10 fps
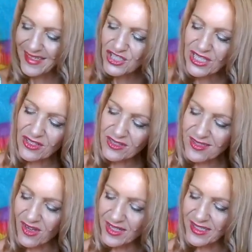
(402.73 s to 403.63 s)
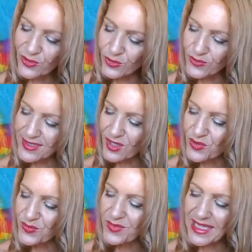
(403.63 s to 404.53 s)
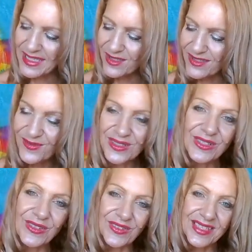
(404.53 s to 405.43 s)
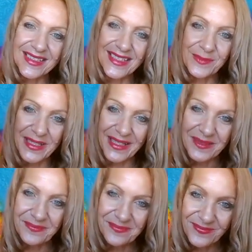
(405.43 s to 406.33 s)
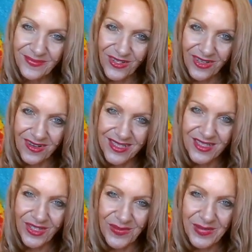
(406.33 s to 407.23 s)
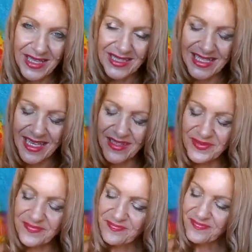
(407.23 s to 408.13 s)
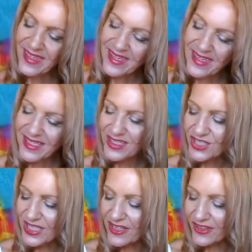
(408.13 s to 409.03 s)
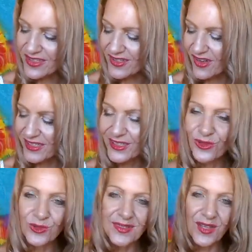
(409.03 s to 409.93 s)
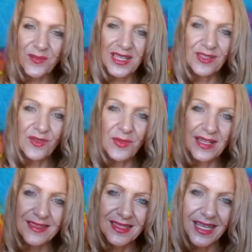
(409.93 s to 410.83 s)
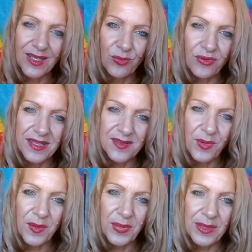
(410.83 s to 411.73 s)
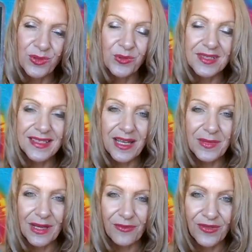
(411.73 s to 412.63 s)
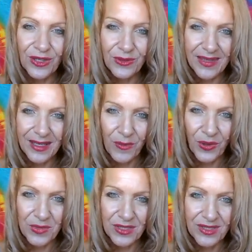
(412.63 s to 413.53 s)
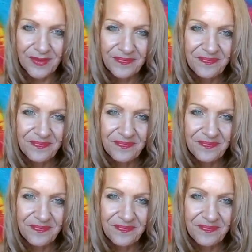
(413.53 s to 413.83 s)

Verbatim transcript: Shadow side can also mean, when you've got this coming up, right? Don't back down. Shadow side can also mean if your buttons are getting pressed by people, what's coming up for you in that moment?